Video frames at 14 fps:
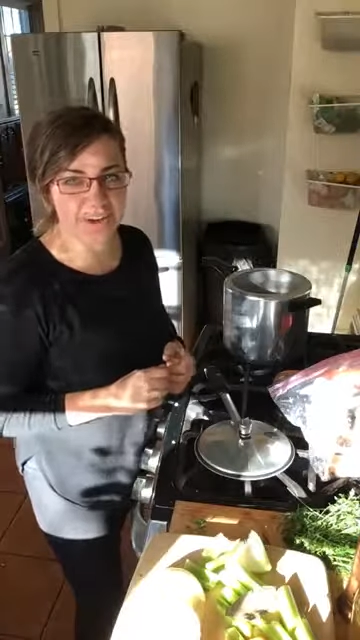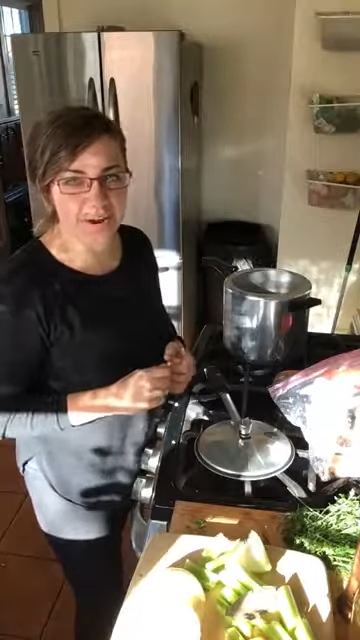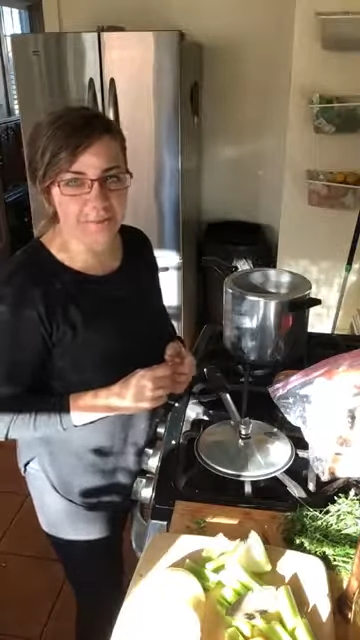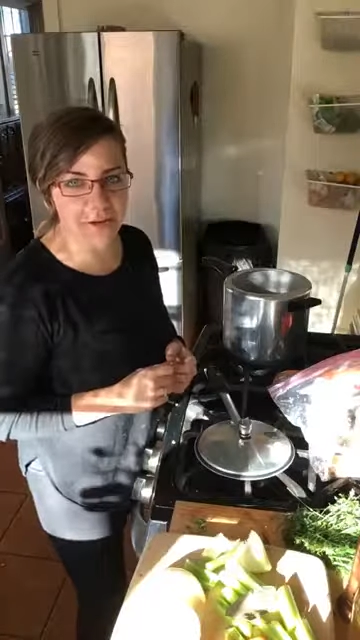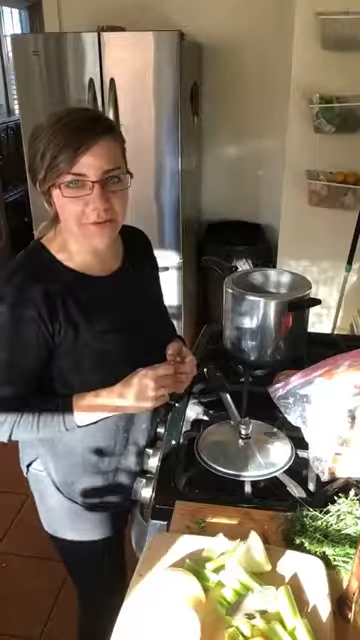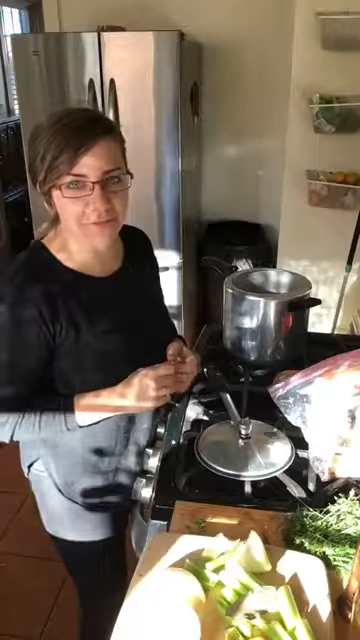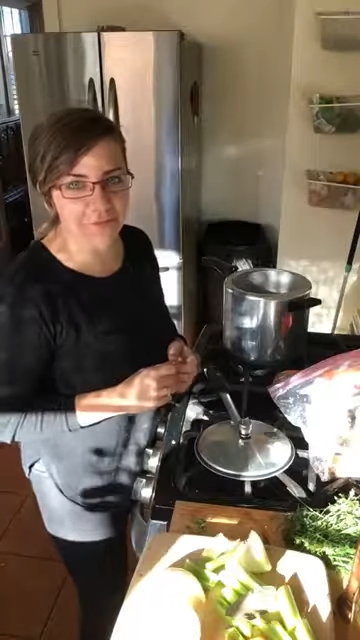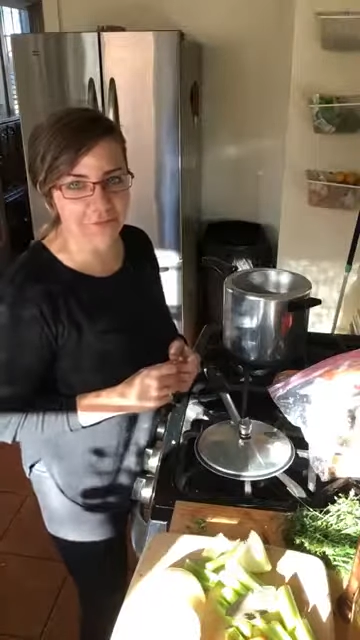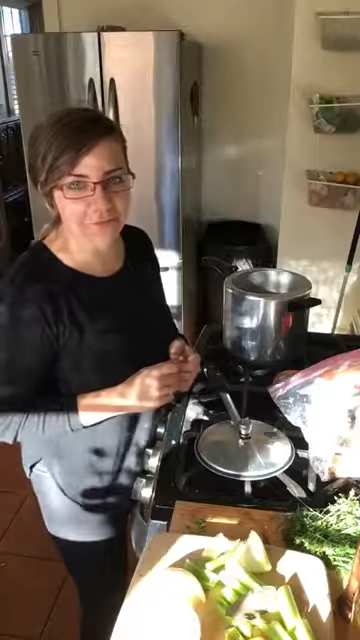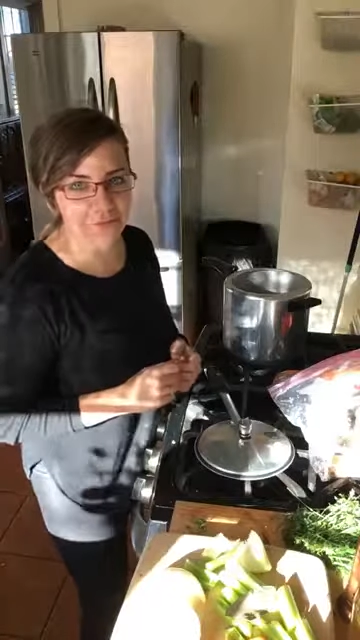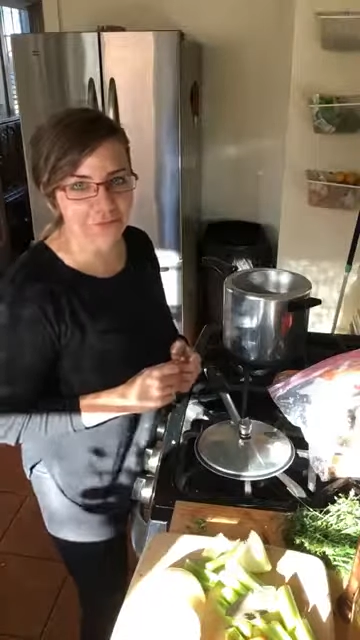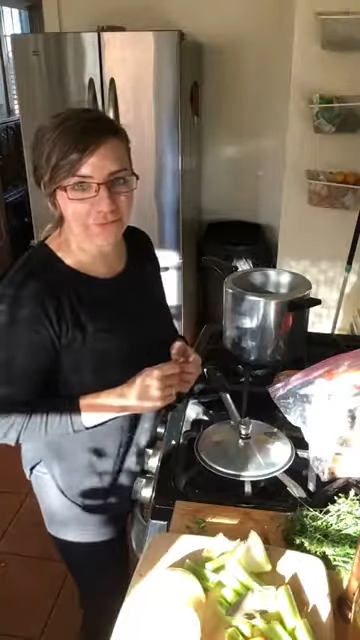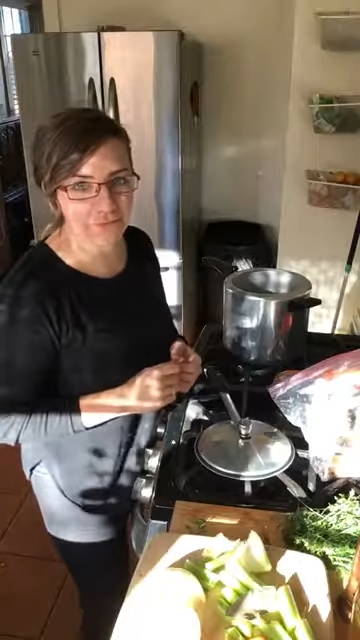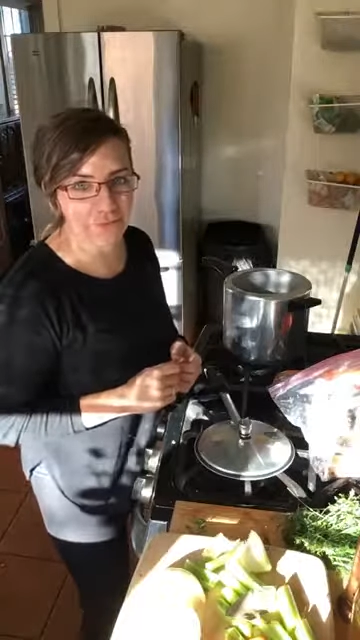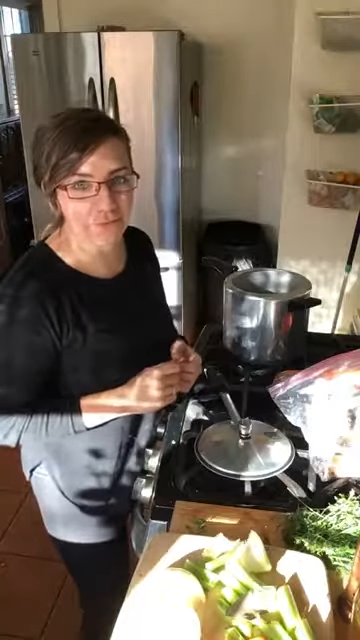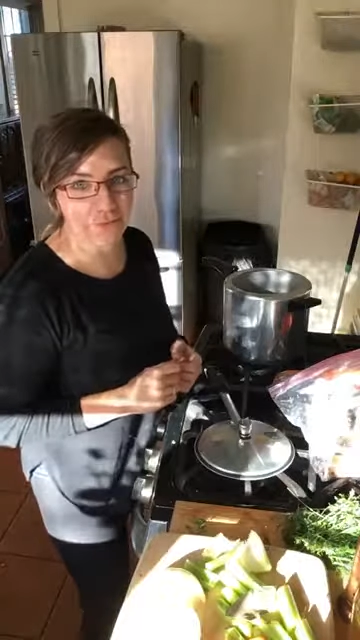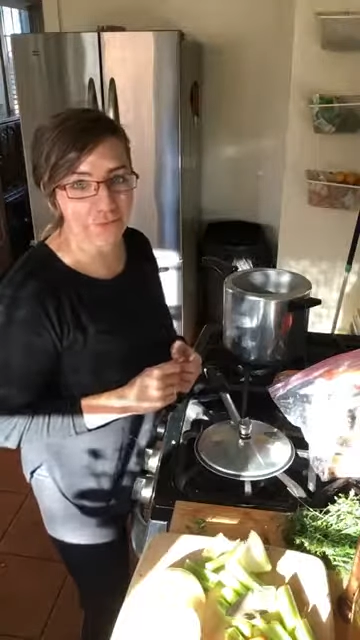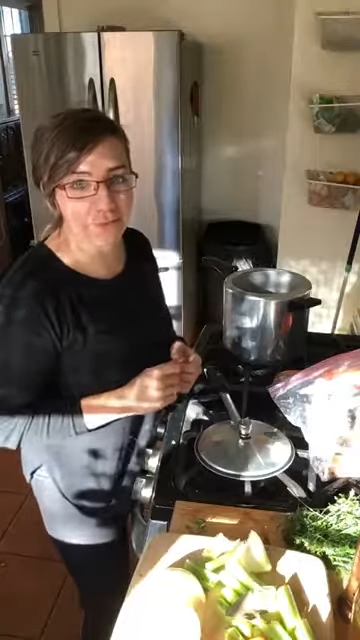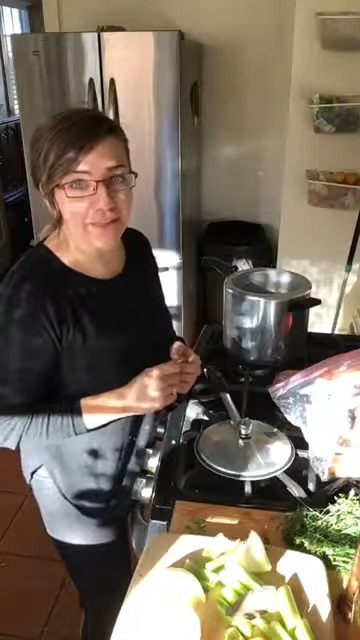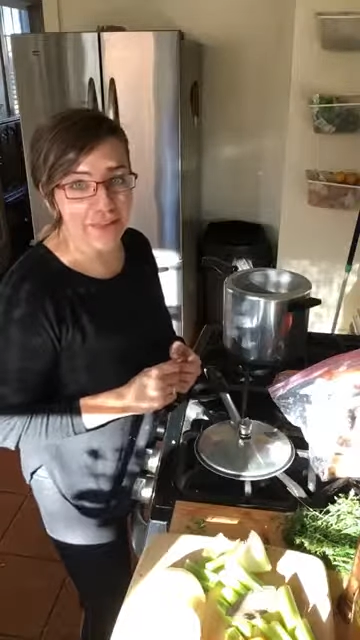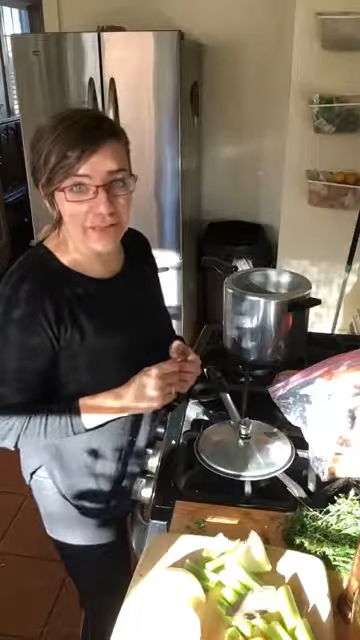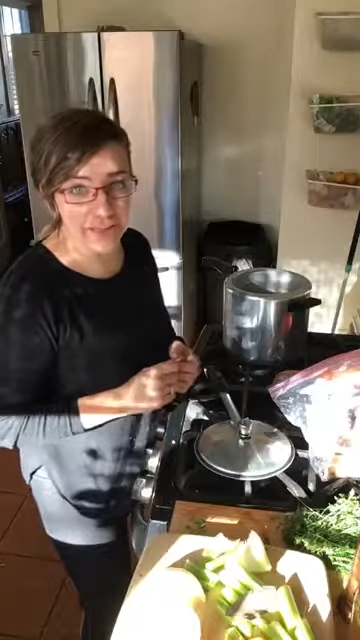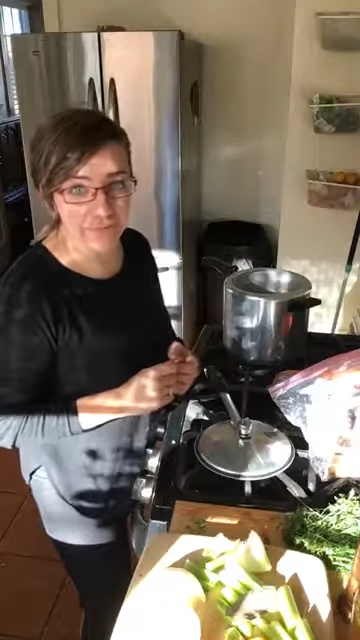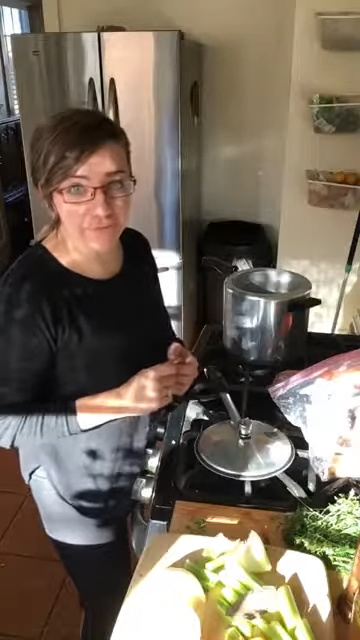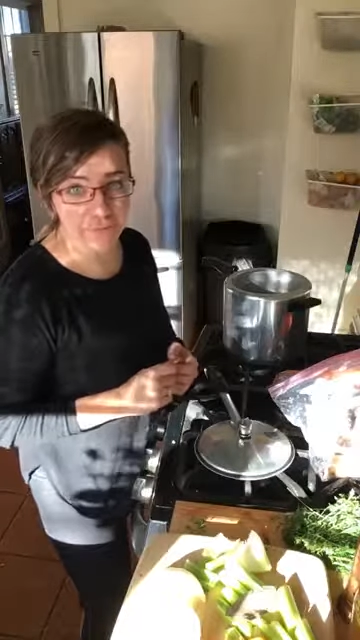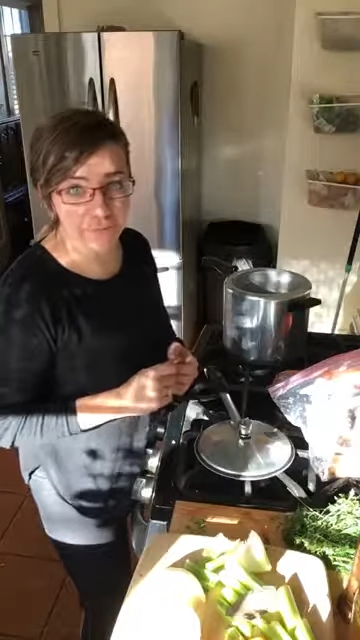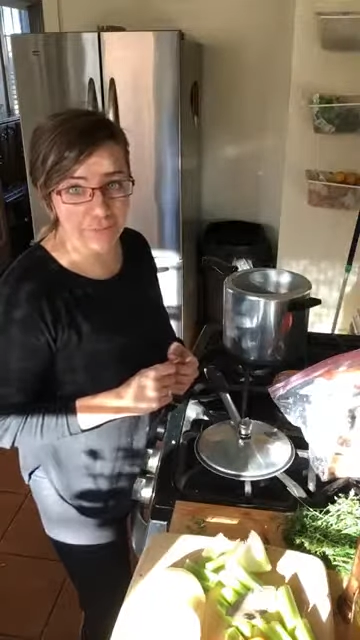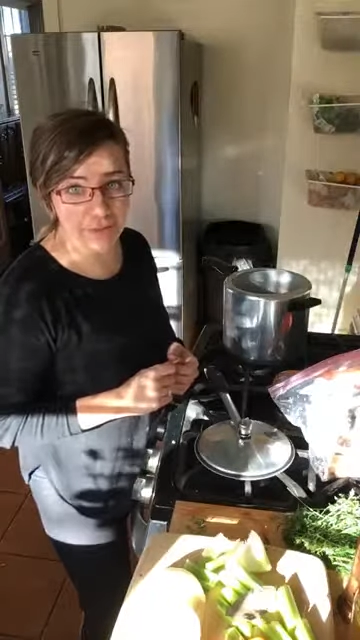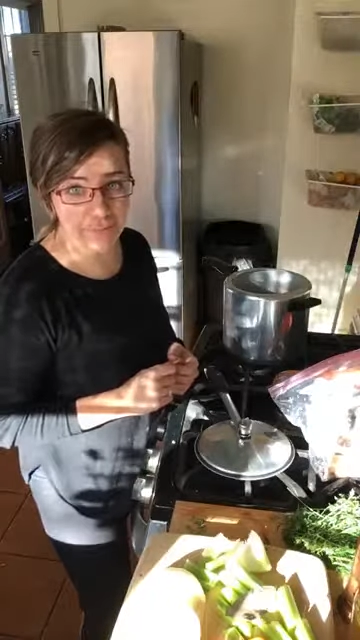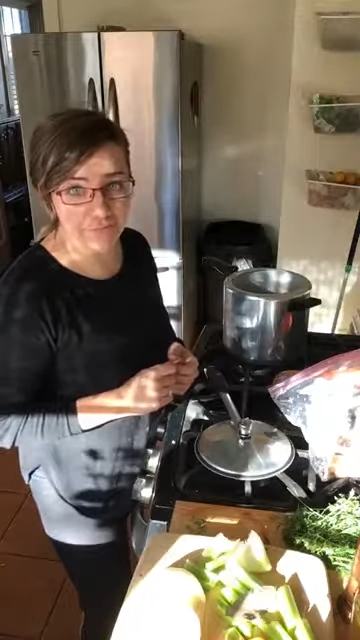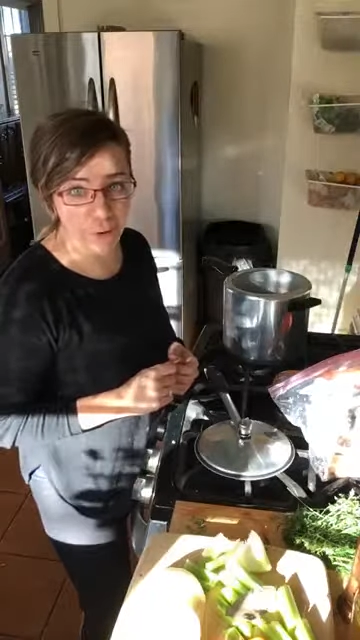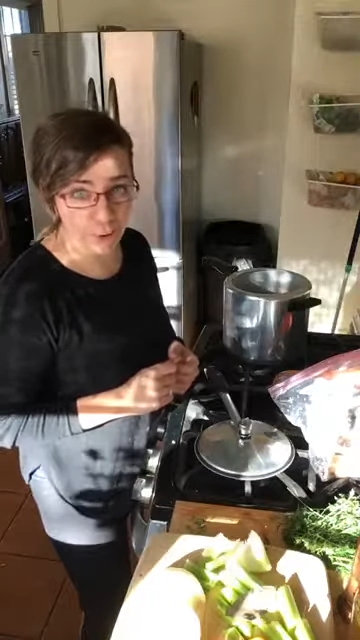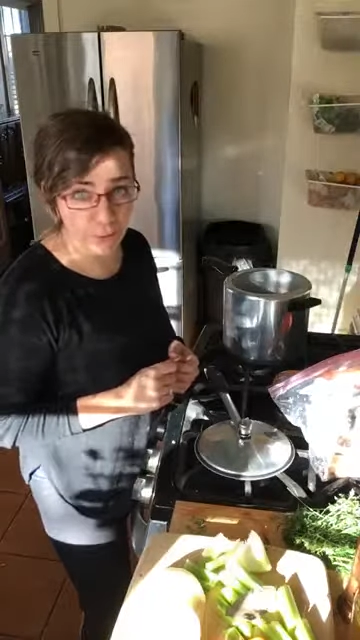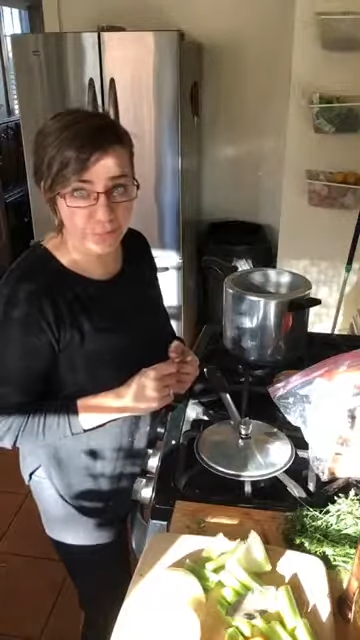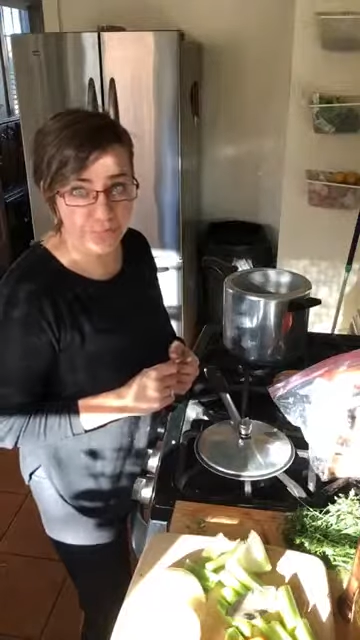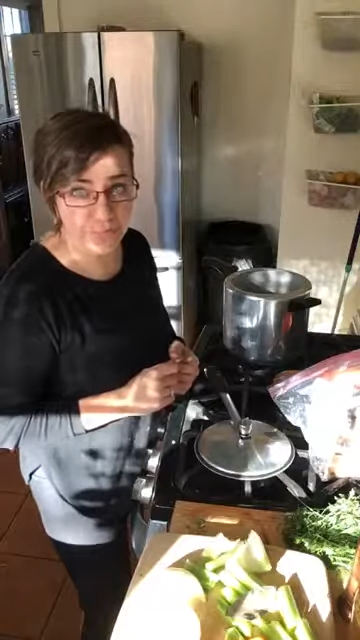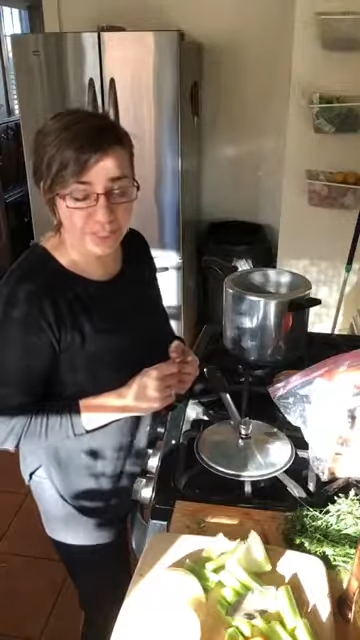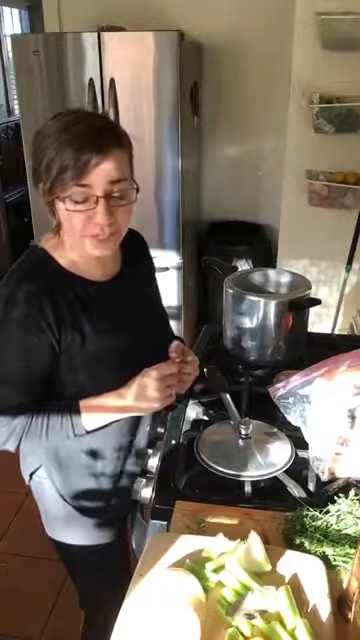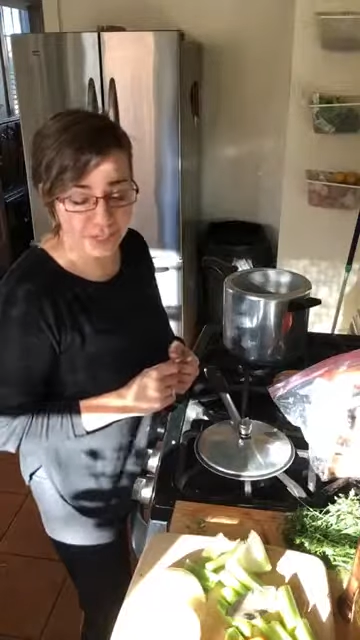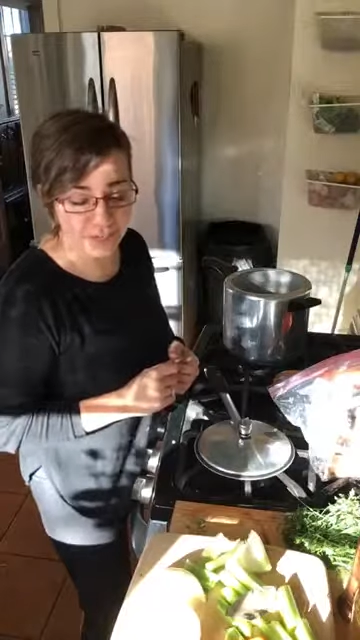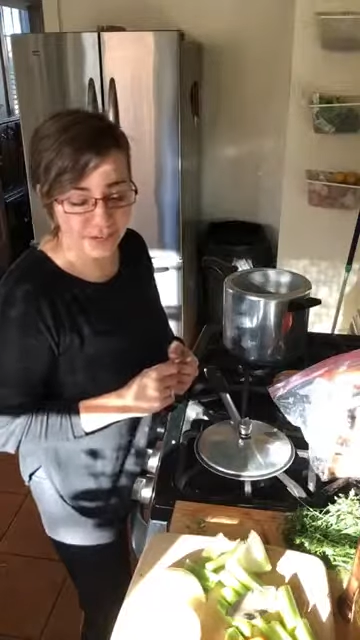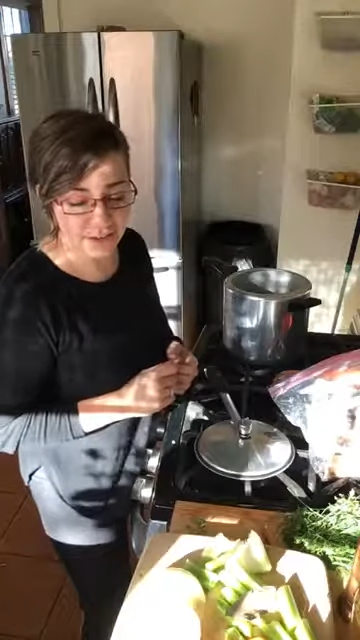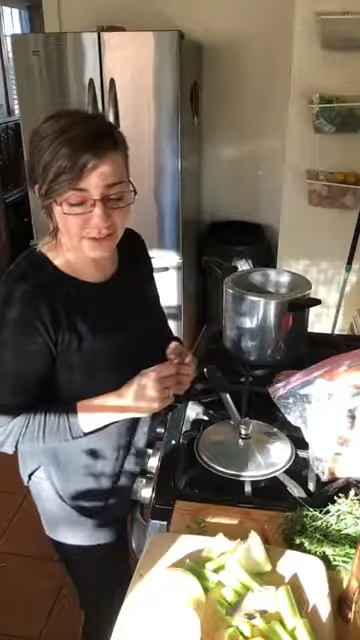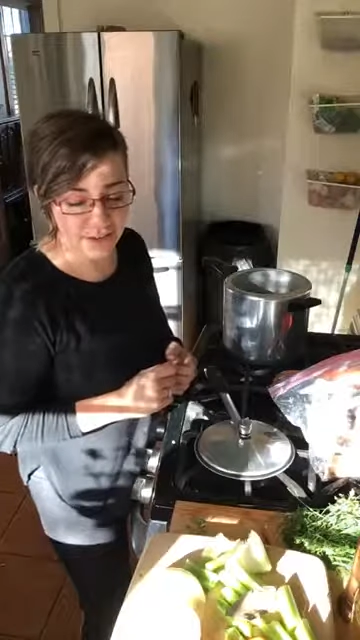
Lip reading: I'm coming to you live from my home kitchen,